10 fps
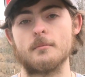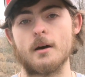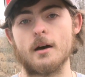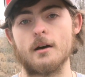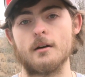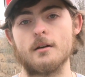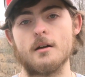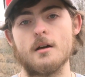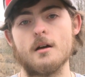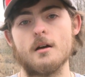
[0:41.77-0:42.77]
by,
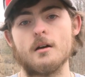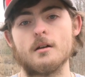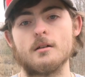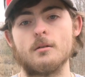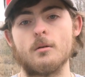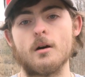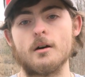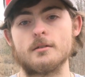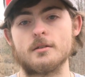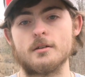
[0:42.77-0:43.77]

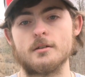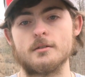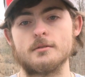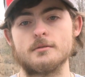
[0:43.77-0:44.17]
what uh,